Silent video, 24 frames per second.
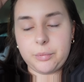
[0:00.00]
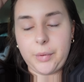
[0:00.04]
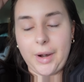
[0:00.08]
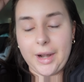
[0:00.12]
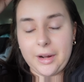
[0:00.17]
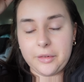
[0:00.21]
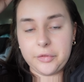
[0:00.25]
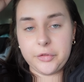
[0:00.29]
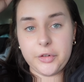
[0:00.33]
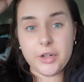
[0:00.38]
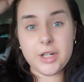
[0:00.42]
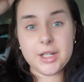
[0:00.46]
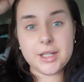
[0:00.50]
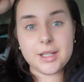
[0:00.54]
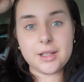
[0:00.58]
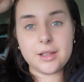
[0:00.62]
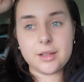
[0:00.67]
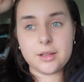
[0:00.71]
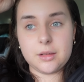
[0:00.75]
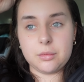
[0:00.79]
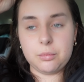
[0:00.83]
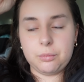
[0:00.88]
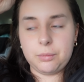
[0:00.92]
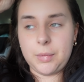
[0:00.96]

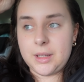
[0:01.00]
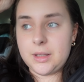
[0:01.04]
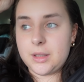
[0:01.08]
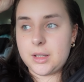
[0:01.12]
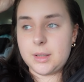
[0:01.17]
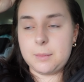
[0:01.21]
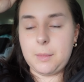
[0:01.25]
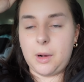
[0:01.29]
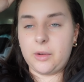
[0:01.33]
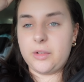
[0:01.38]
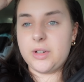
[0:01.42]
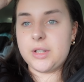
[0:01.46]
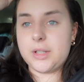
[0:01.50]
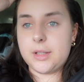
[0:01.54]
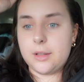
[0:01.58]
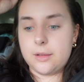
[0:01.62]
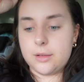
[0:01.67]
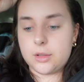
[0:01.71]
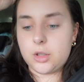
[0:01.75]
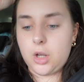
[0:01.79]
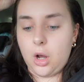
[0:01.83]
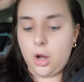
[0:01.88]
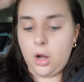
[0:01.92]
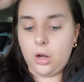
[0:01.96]
breakfast, been to
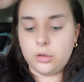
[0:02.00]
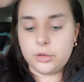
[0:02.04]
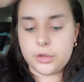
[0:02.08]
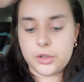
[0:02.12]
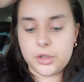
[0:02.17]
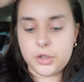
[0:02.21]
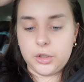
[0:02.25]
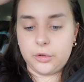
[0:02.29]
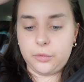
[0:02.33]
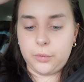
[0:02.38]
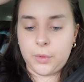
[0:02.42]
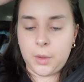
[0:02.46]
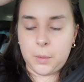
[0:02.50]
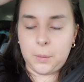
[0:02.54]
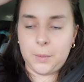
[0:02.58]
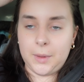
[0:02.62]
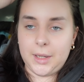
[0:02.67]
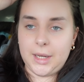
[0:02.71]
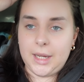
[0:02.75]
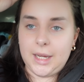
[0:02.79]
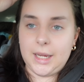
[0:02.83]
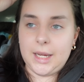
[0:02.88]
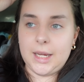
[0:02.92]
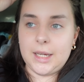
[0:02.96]
Morrison's, got all the stuff that
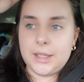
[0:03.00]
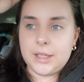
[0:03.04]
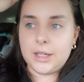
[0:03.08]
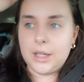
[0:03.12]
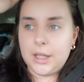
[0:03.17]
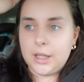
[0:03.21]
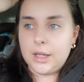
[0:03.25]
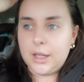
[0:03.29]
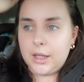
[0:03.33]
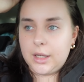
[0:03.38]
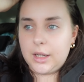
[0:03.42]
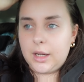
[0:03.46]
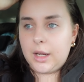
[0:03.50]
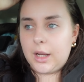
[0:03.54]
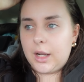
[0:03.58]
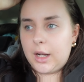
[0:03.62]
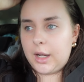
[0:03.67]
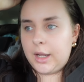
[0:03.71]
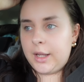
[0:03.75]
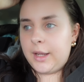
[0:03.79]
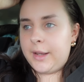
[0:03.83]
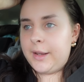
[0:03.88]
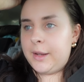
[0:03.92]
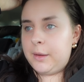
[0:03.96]
we
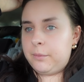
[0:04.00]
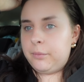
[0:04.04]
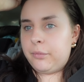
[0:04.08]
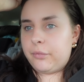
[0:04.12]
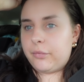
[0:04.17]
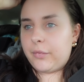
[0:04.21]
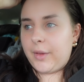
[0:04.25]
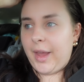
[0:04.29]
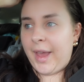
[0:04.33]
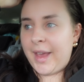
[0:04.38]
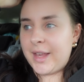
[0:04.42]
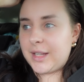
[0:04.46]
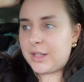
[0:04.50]
need.